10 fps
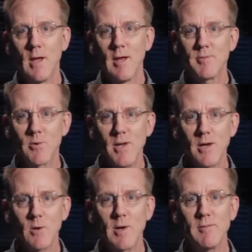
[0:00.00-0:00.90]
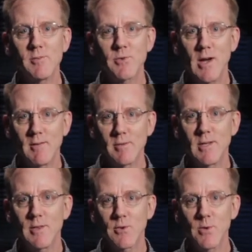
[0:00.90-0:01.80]
If the radar wave is traveling
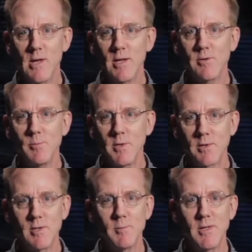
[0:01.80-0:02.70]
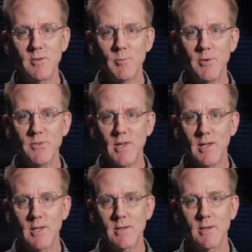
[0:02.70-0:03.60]
at 300 million meters per
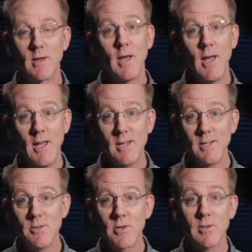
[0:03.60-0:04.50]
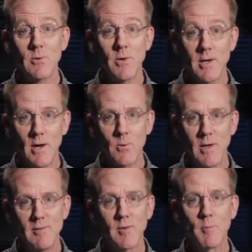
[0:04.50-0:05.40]
second and it took the radar
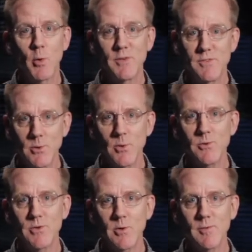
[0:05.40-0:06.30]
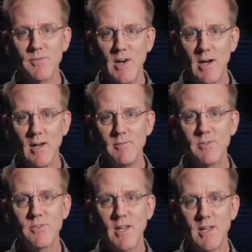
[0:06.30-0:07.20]
wave 0.005
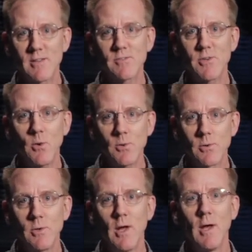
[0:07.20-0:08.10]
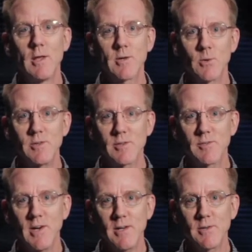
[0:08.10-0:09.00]
seconds total to reach the
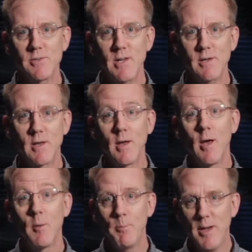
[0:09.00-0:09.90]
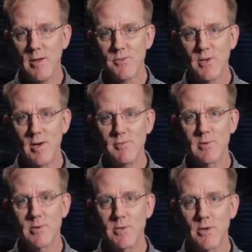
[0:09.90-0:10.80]
fighter jet, bounce off
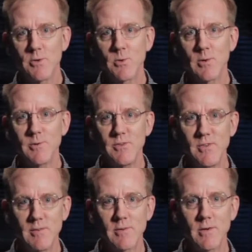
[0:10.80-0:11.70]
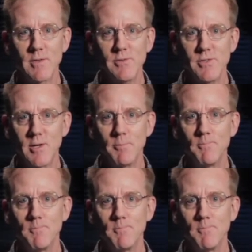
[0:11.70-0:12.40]
and return to our receiver on the ship,